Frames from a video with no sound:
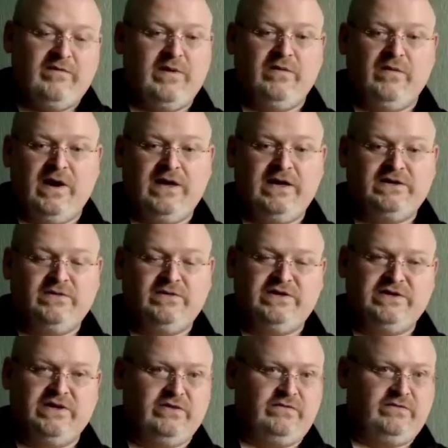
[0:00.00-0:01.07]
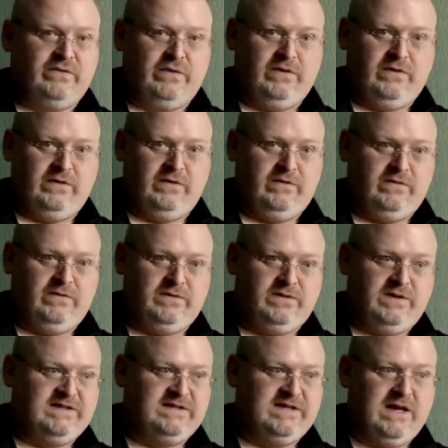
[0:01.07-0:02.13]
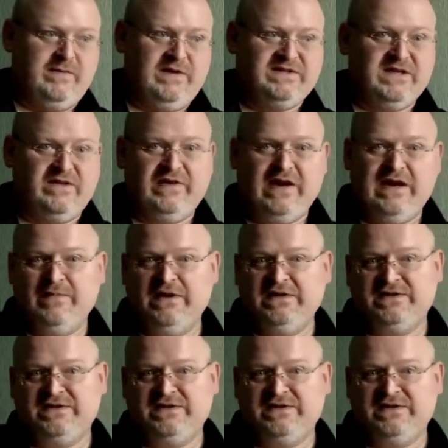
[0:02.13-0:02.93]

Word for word: We've been writing to each other for it's got to be seven, eight